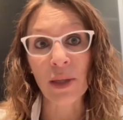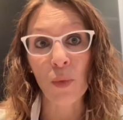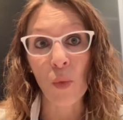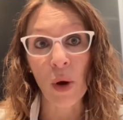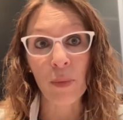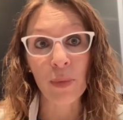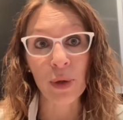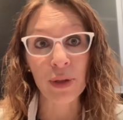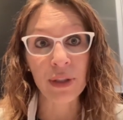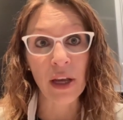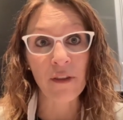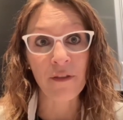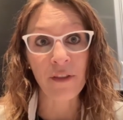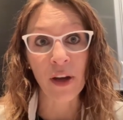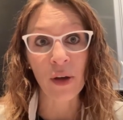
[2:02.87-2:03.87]
than
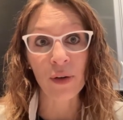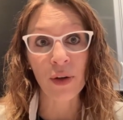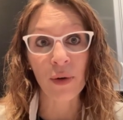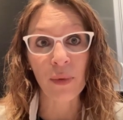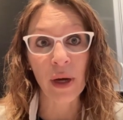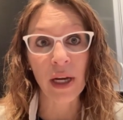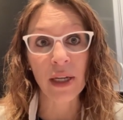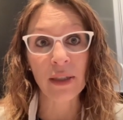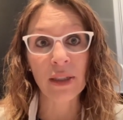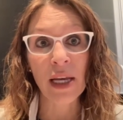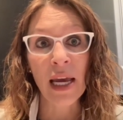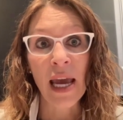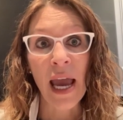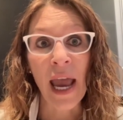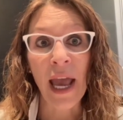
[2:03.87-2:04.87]
1% failure rate.
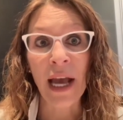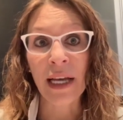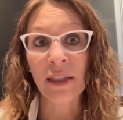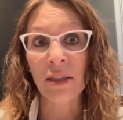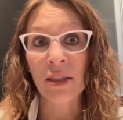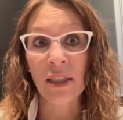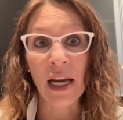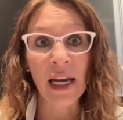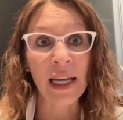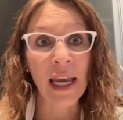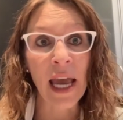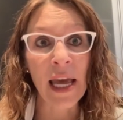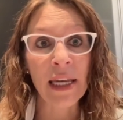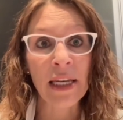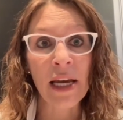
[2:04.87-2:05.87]
And
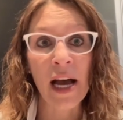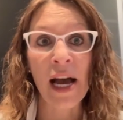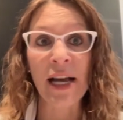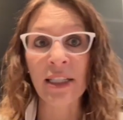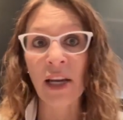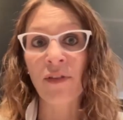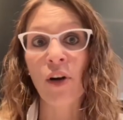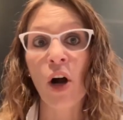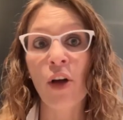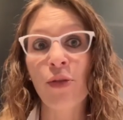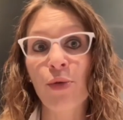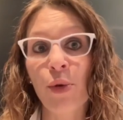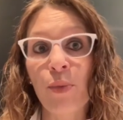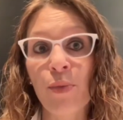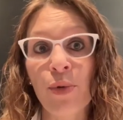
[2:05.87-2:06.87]
again, as I've gone
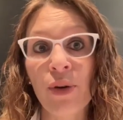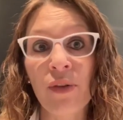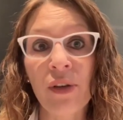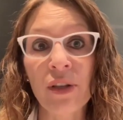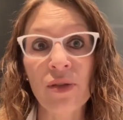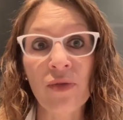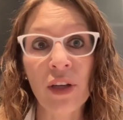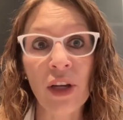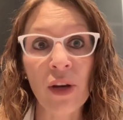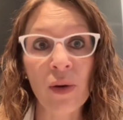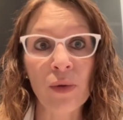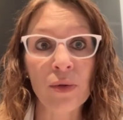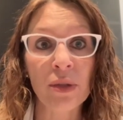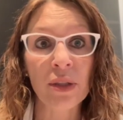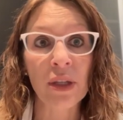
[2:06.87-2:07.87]
through in previous
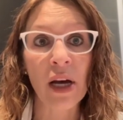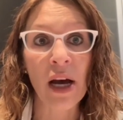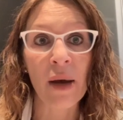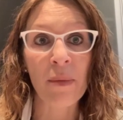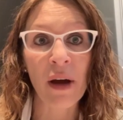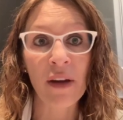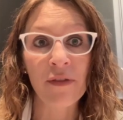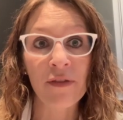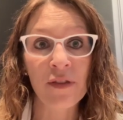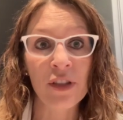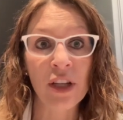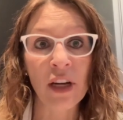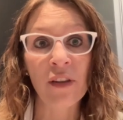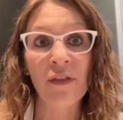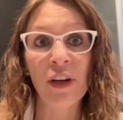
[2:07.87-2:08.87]
videos, I've
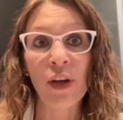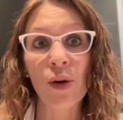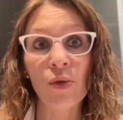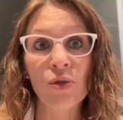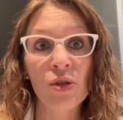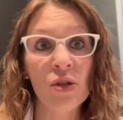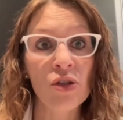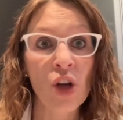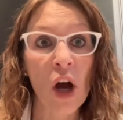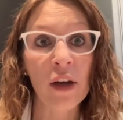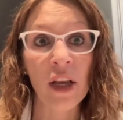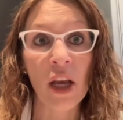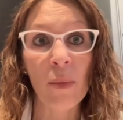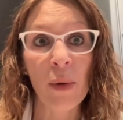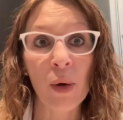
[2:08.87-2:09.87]
done a video
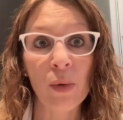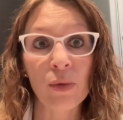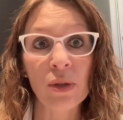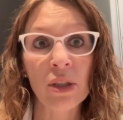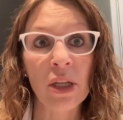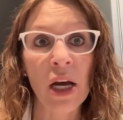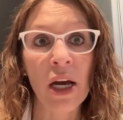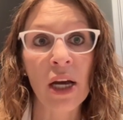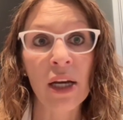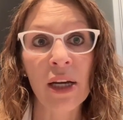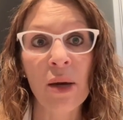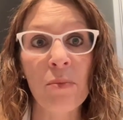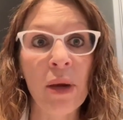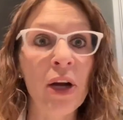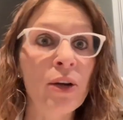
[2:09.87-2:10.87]
talking about
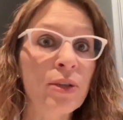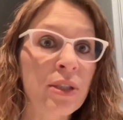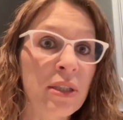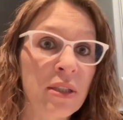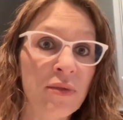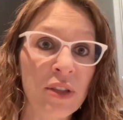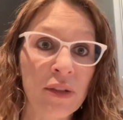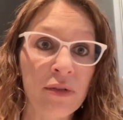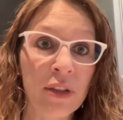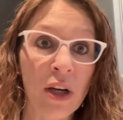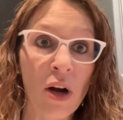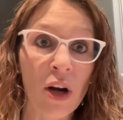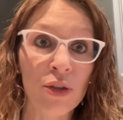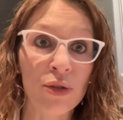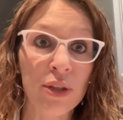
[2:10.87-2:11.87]
comparisons of different
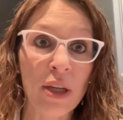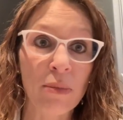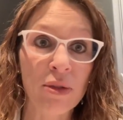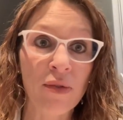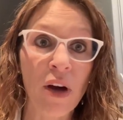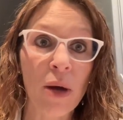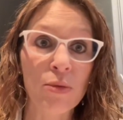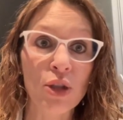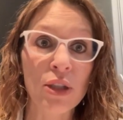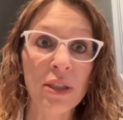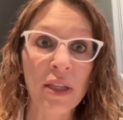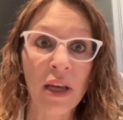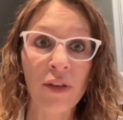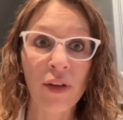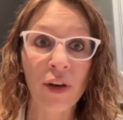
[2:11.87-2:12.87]
contraceptive
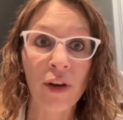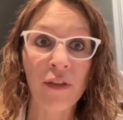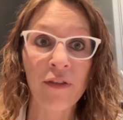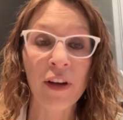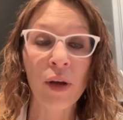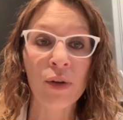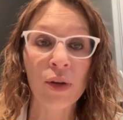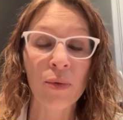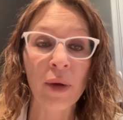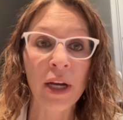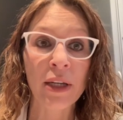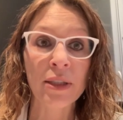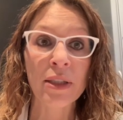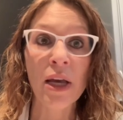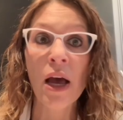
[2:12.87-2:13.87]
options and their failure
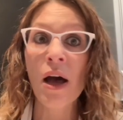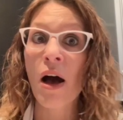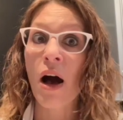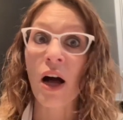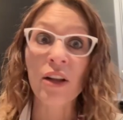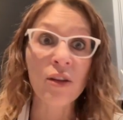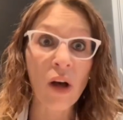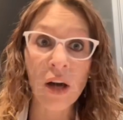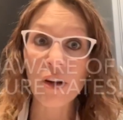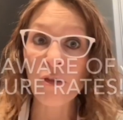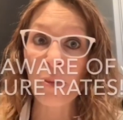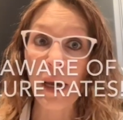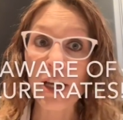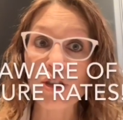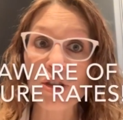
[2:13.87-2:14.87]
rates. A lot
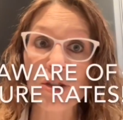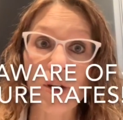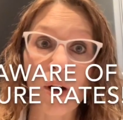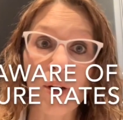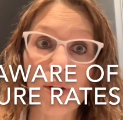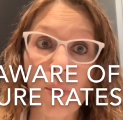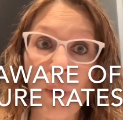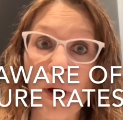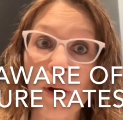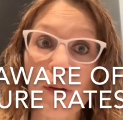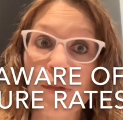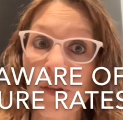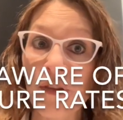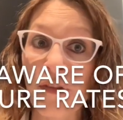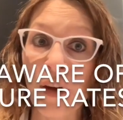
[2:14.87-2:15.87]
of patients aren't aware
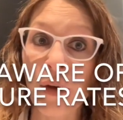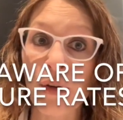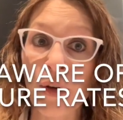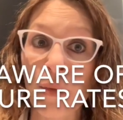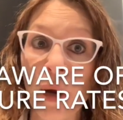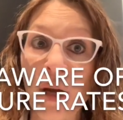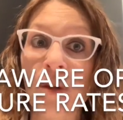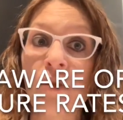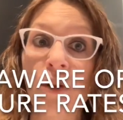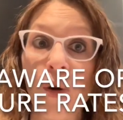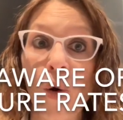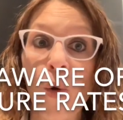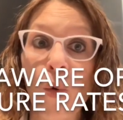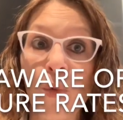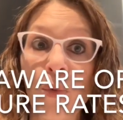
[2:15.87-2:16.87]
of the failure rate of their
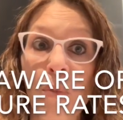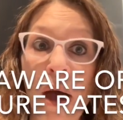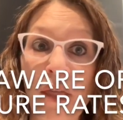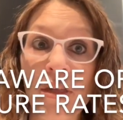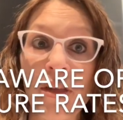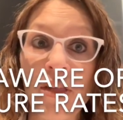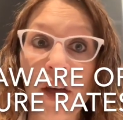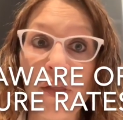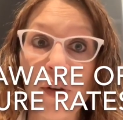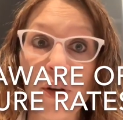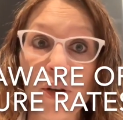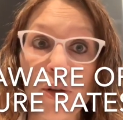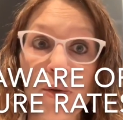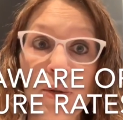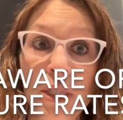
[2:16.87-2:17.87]
own method that they're
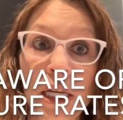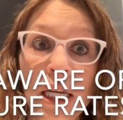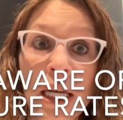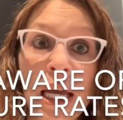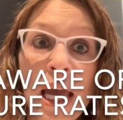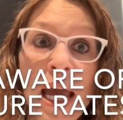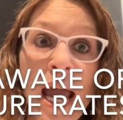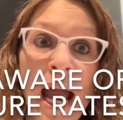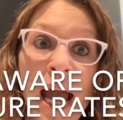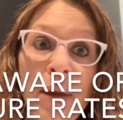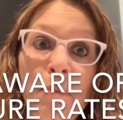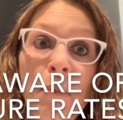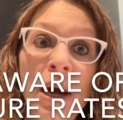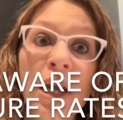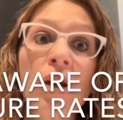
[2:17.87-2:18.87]
using
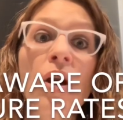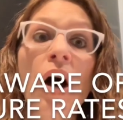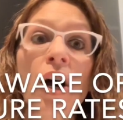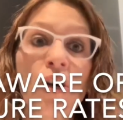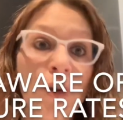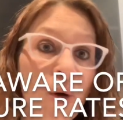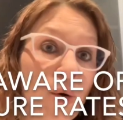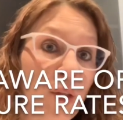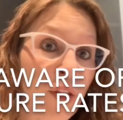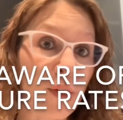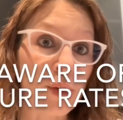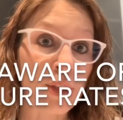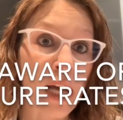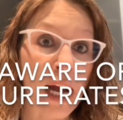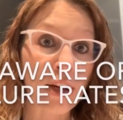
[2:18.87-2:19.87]
and might not know that
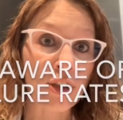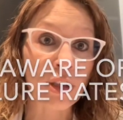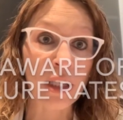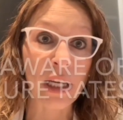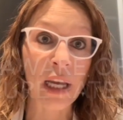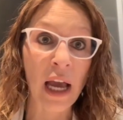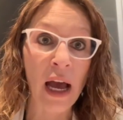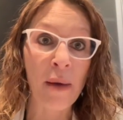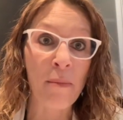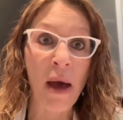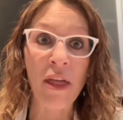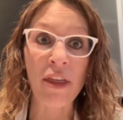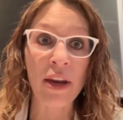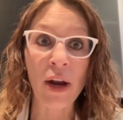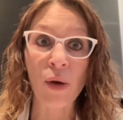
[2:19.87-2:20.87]
there's actually a
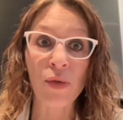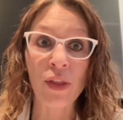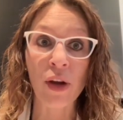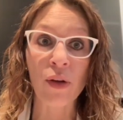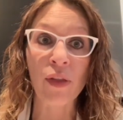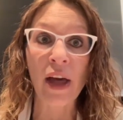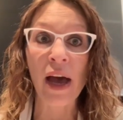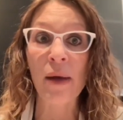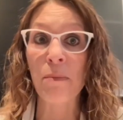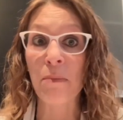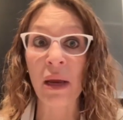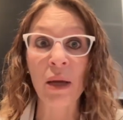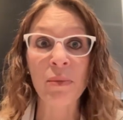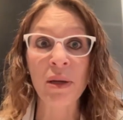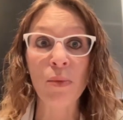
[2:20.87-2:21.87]
method out there that
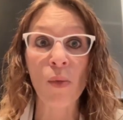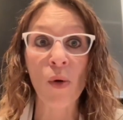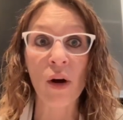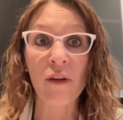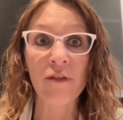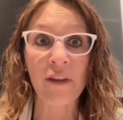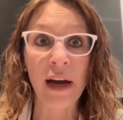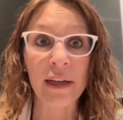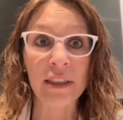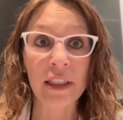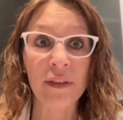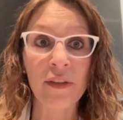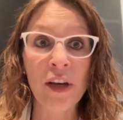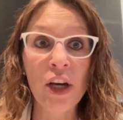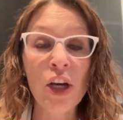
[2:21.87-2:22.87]
may be more
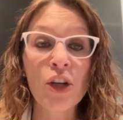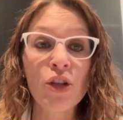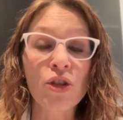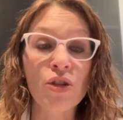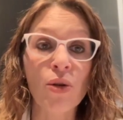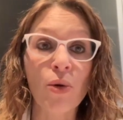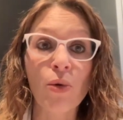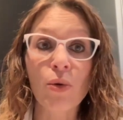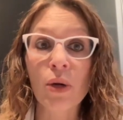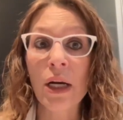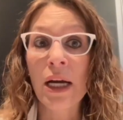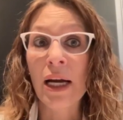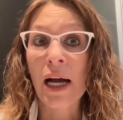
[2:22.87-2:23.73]
effective. So